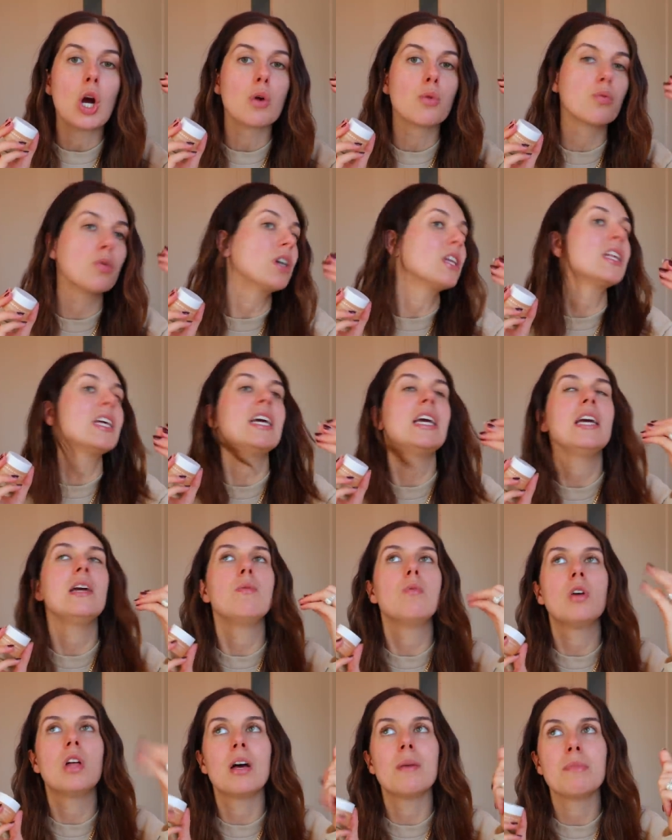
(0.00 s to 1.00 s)
really,
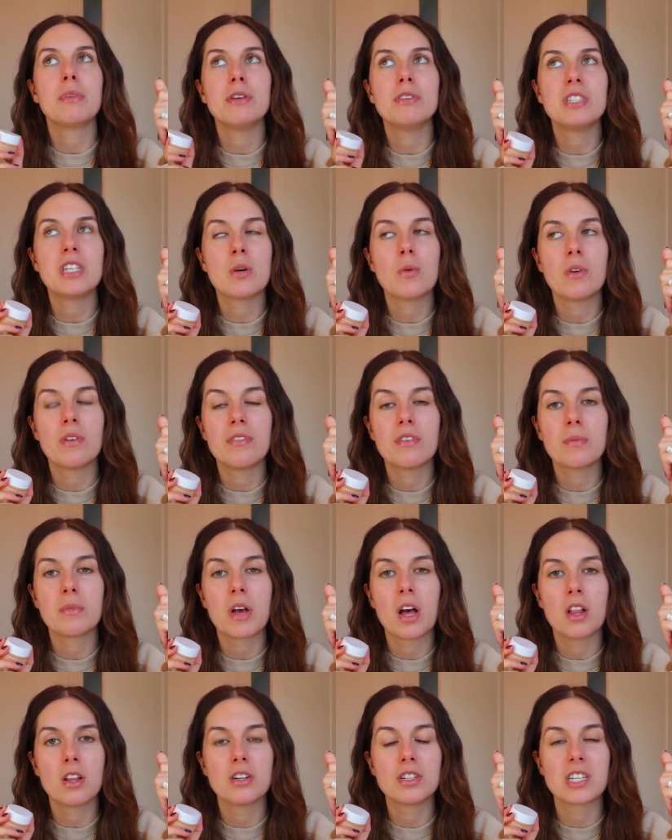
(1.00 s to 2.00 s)
well, I'm using one from
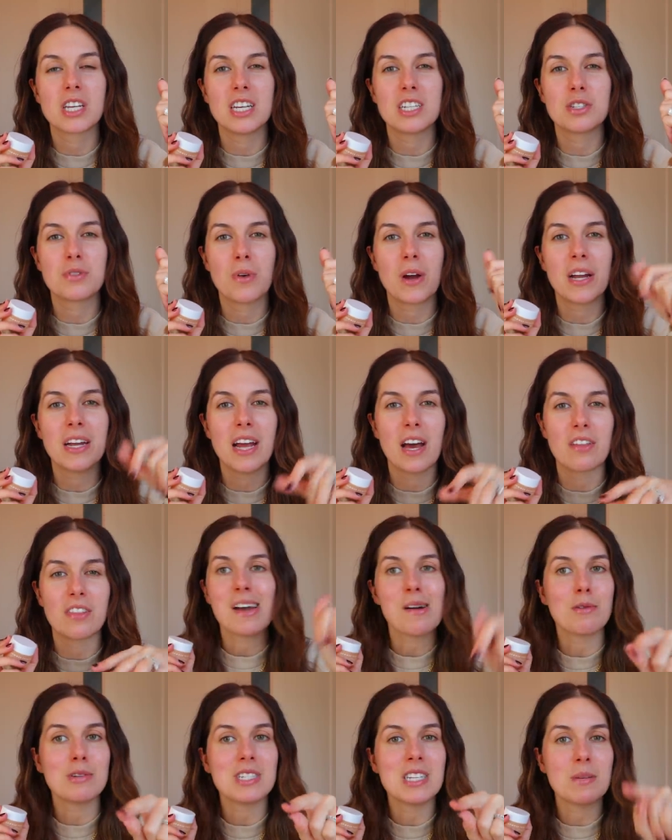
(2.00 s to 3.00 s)
Color Science right now.
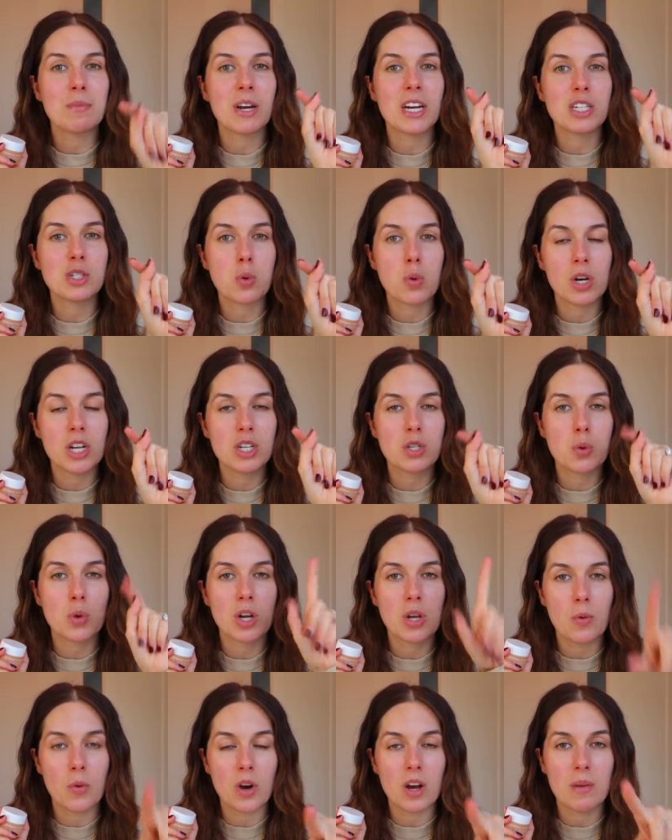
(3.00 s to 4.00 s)
That was in my twenty
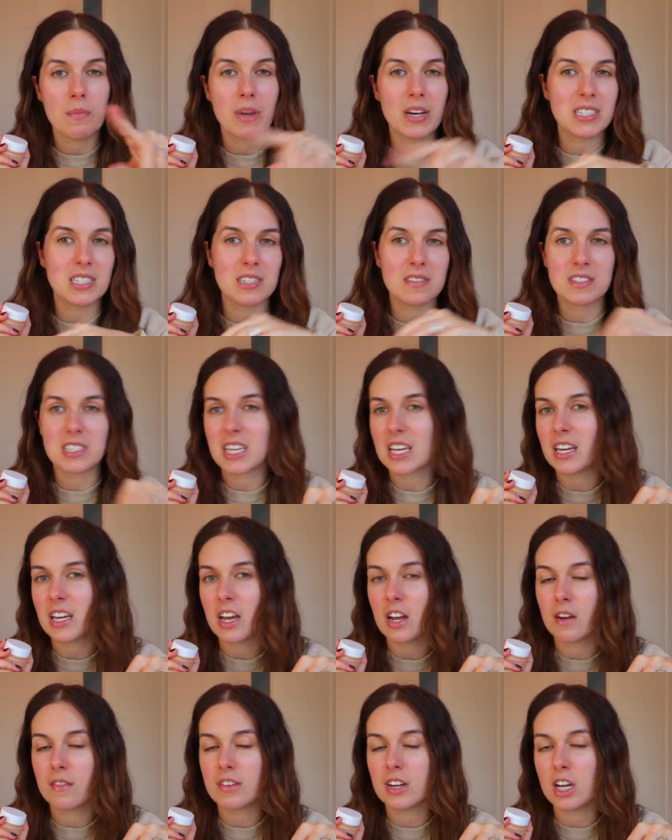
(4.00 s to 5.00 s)
twenty-one best of
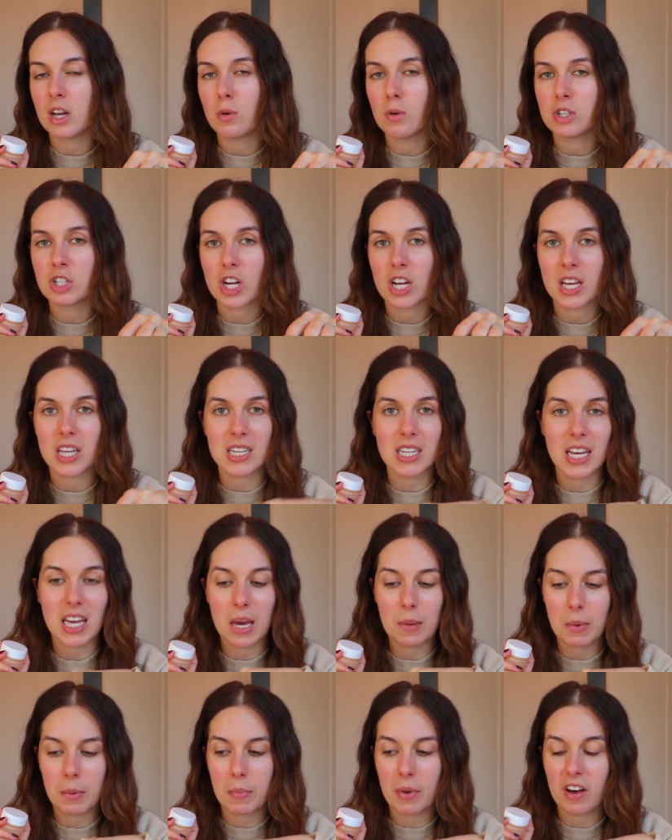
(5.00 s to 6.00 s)
skincare video, which I can link
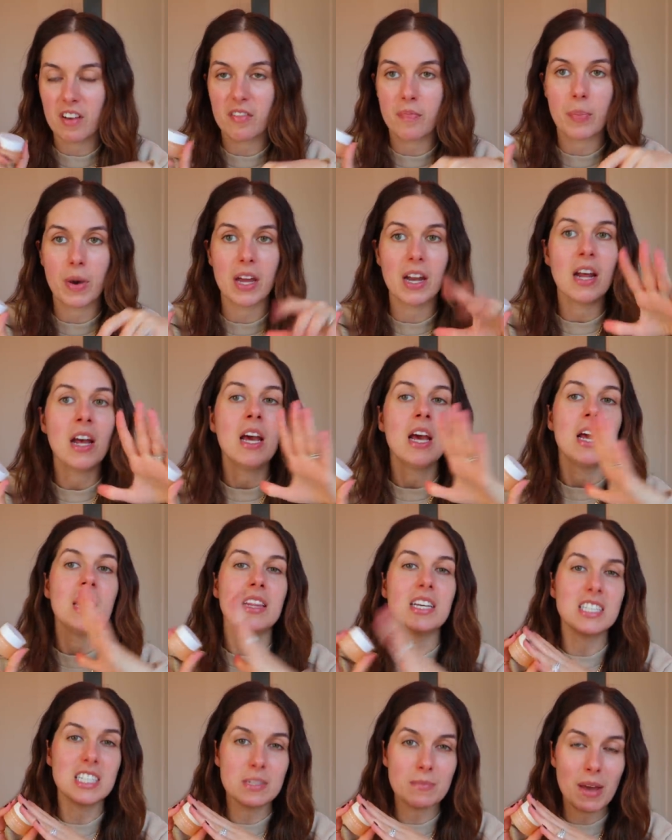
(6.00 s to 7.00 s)
up above. But
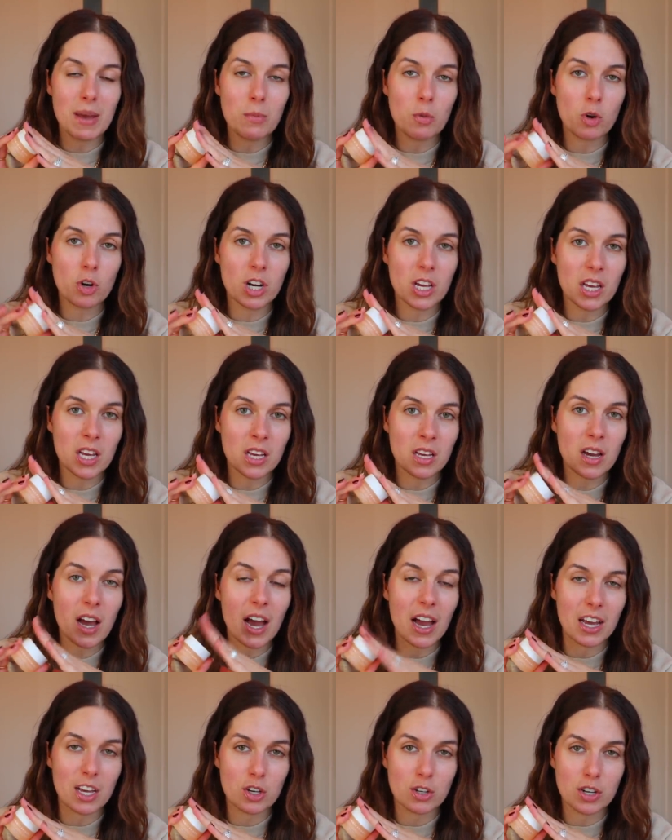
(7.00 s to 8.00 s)
this is my morning
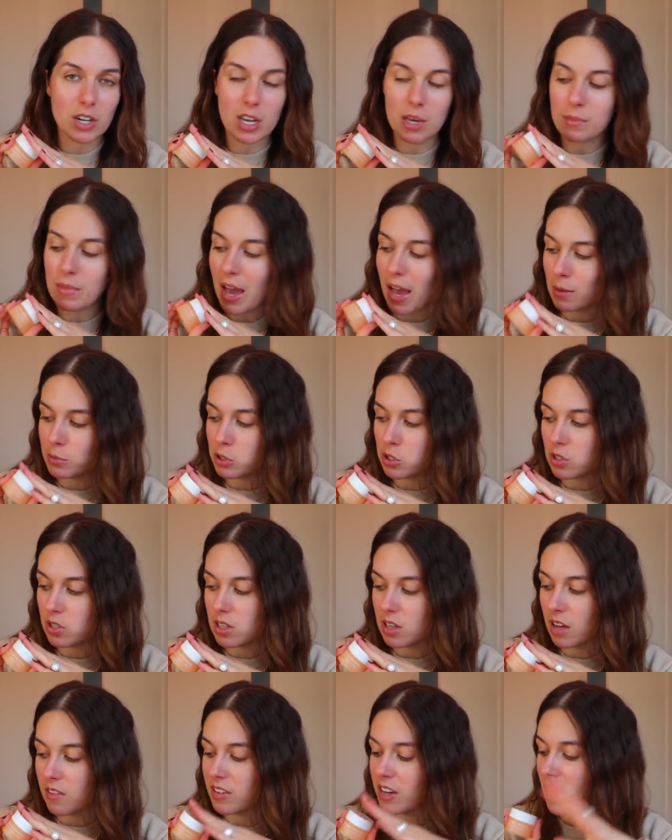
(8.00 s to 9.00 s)
eye cream.
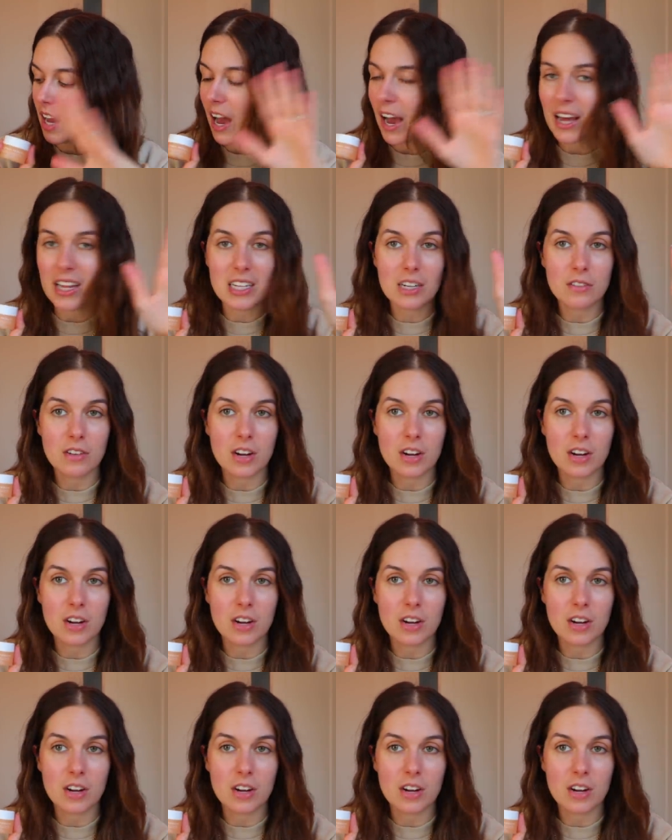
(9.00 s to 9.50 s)
Absolutely love it. Highly